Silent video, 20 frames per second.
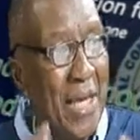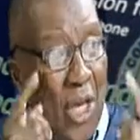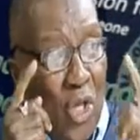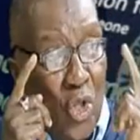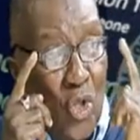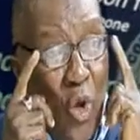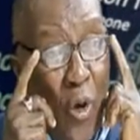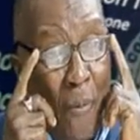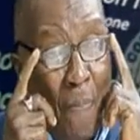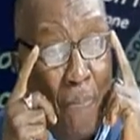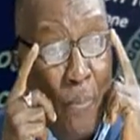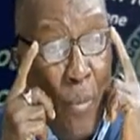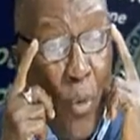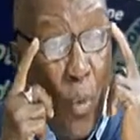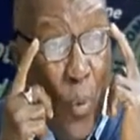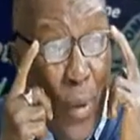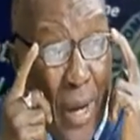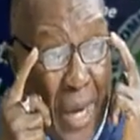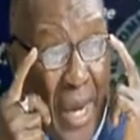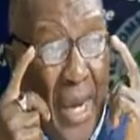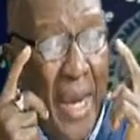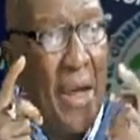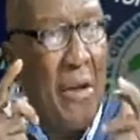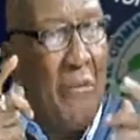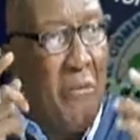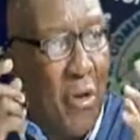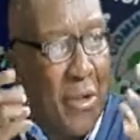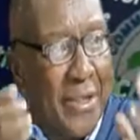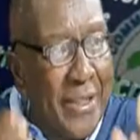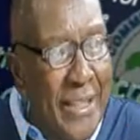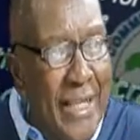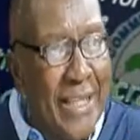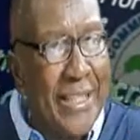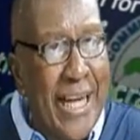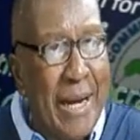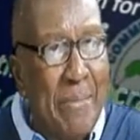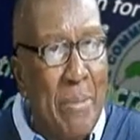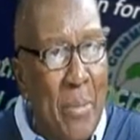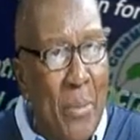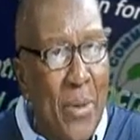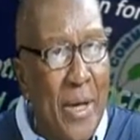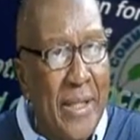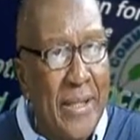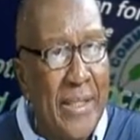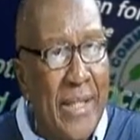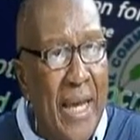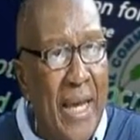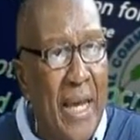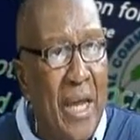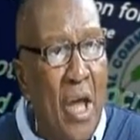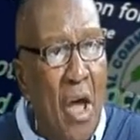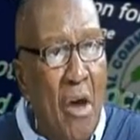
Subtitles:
So we for still tell people and say,